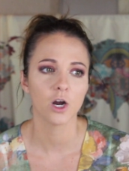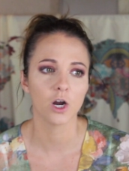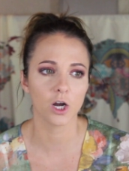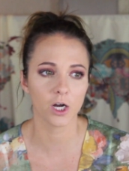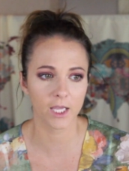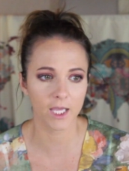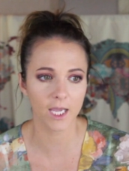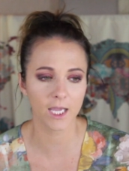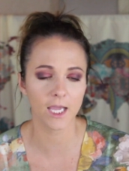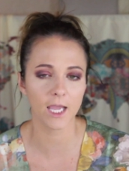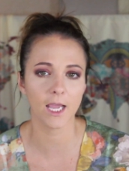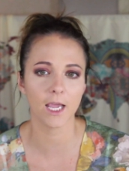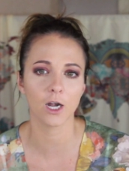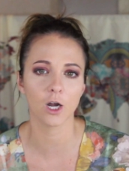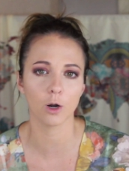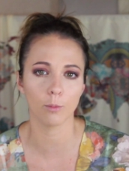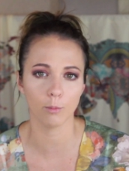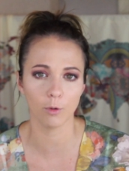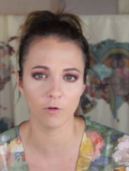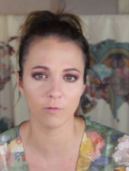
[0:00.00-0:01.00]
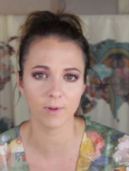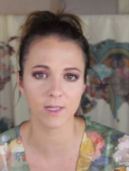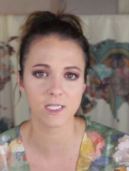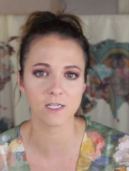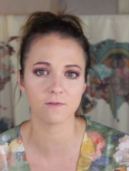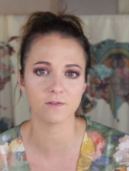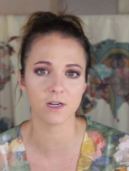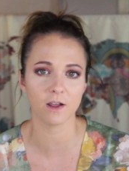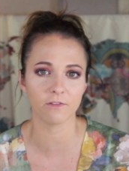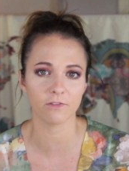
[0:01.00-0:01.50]
Her kicking and her
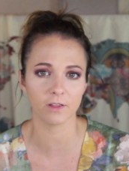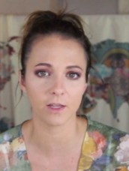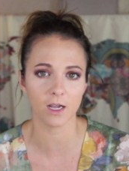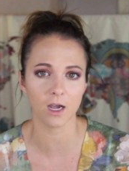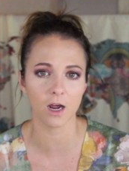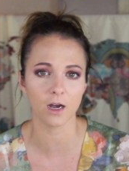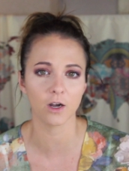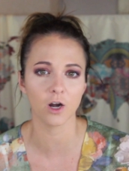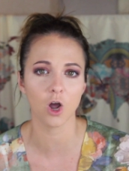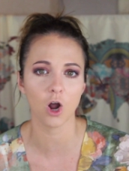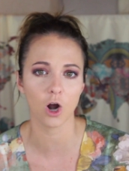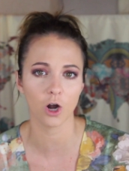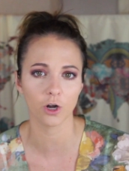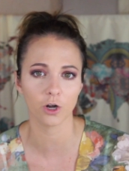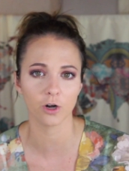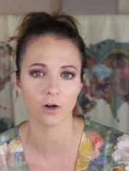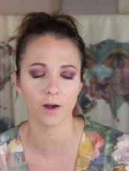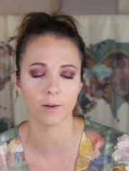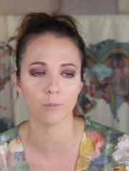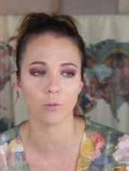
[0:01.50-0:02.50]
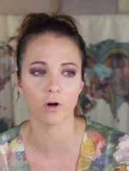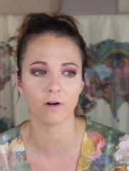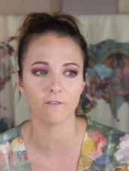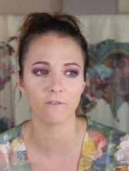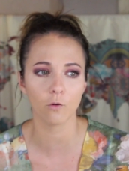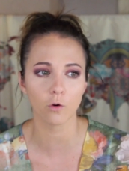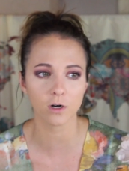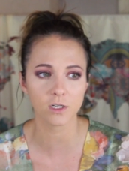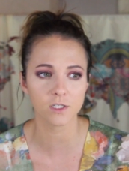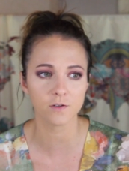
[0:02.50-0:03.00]
movements have definitely gotten harder and more
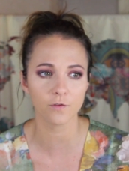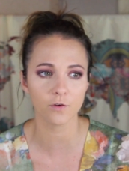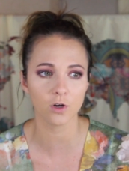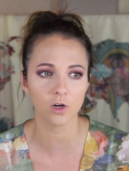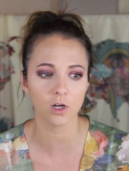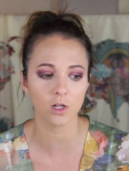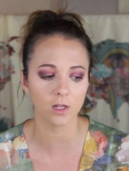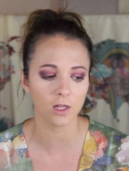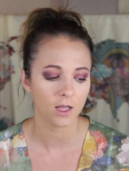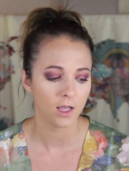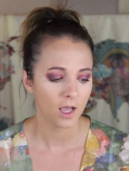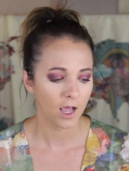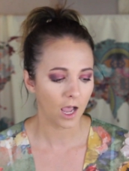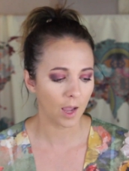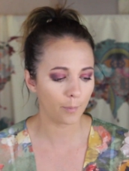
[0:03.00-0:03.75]
forceful.